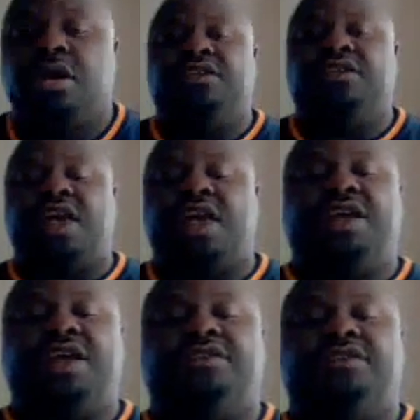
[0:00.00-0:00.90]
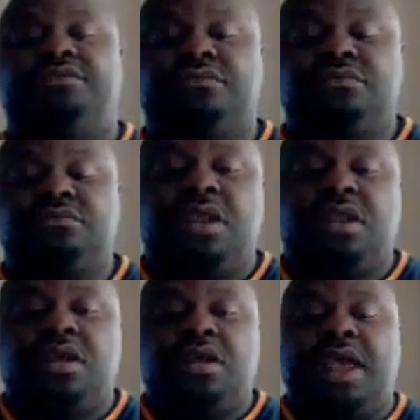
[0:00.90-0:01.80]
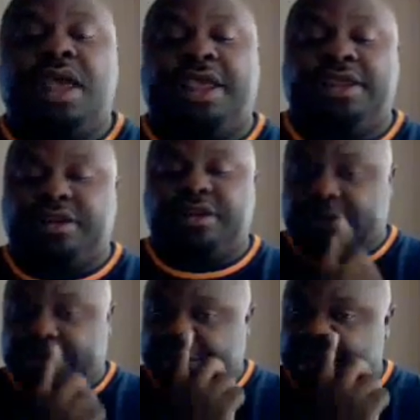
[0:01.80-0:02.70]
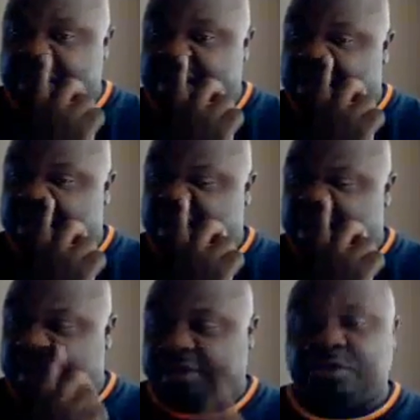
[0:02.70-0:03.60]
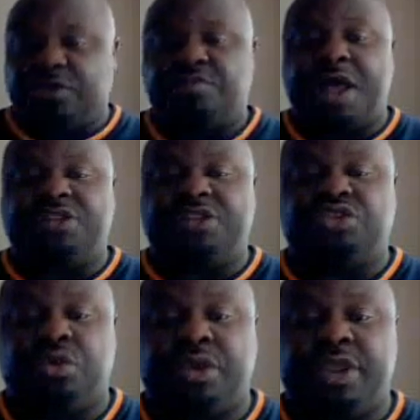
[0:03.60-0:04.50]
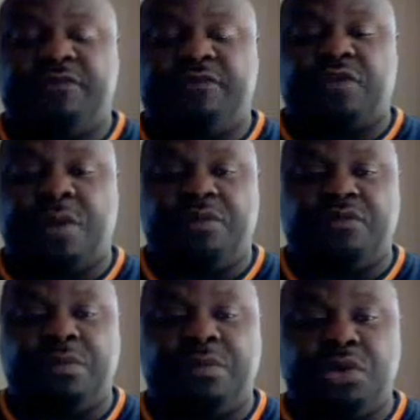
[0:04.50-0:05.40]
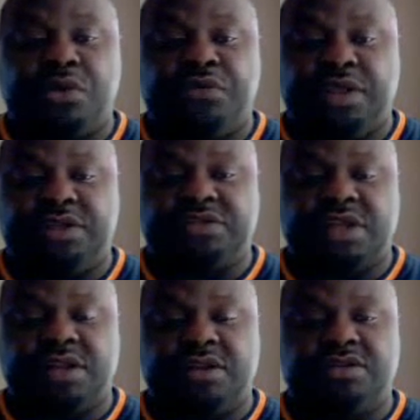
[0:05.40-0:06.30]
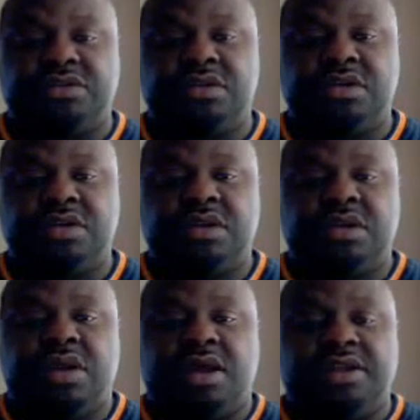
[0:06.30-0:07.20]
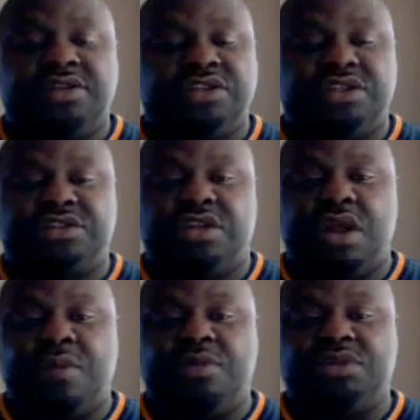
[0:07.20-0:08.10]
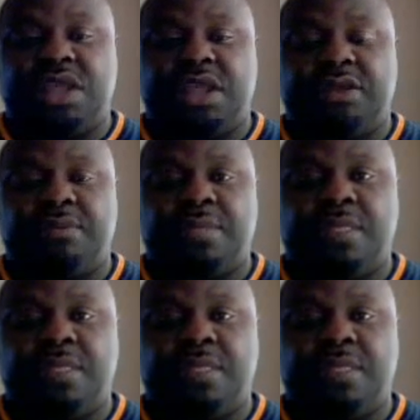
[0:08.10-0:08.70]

of the sign and the response you'll get from it from motivated sellers, it's just a numbers game.